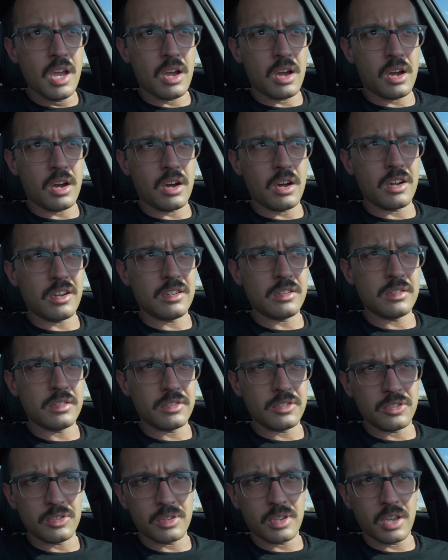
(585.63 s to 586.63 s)

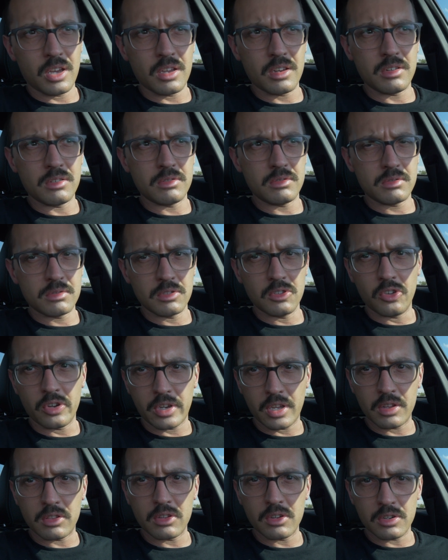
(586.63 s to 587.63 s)
You can look
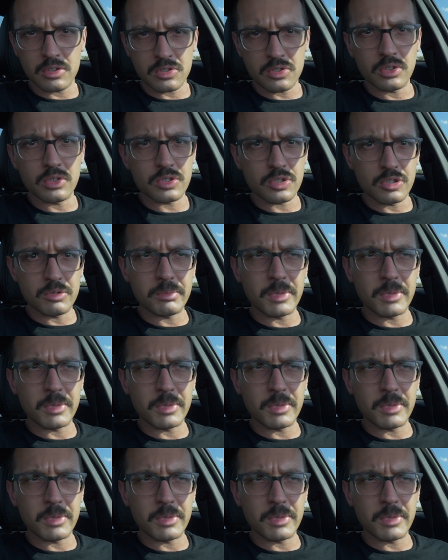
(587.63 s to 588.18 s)
at their social